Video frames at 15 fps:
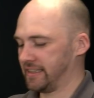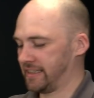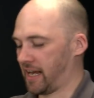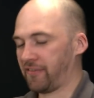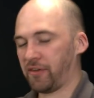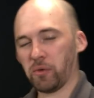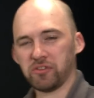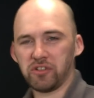Now
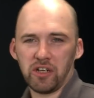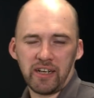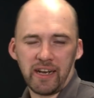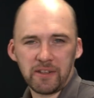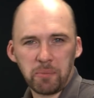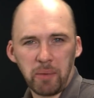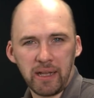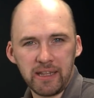if you want to learn
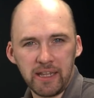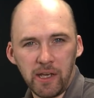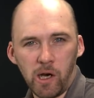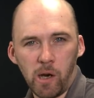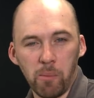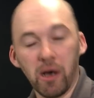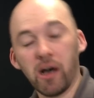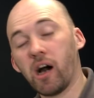how to paint the
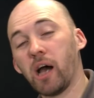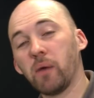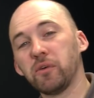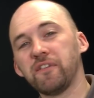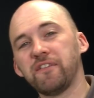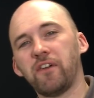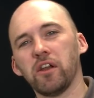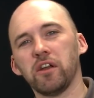armour, I
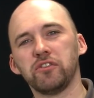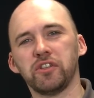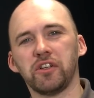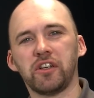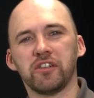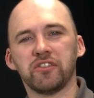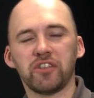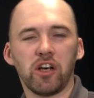would follow
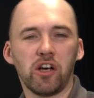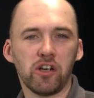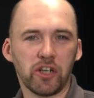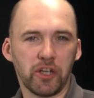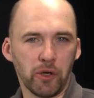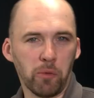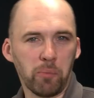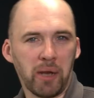Duncan's
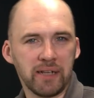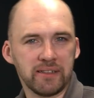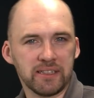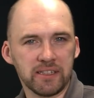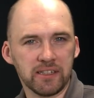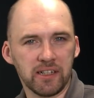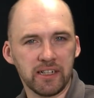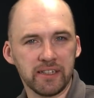Arcanaut
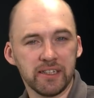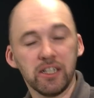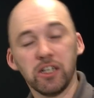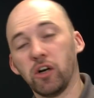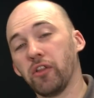painting guide.